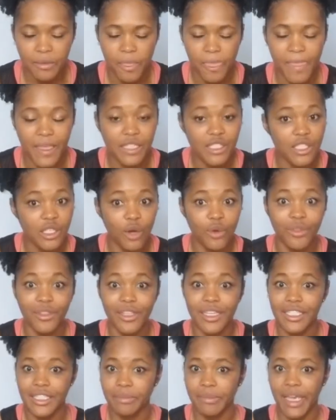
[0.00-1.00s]
And so
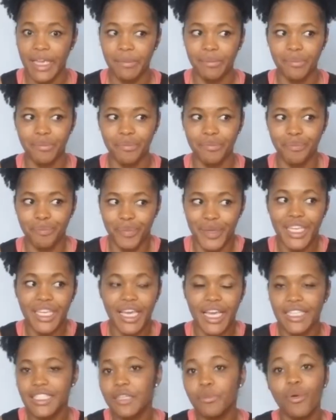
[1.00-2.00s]
this may be
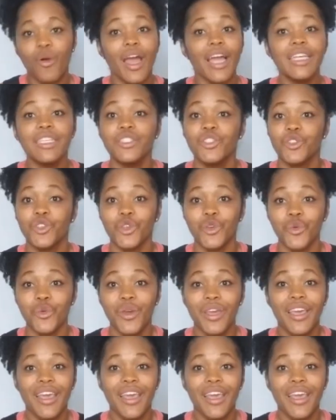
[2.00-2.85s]
a surprise to you,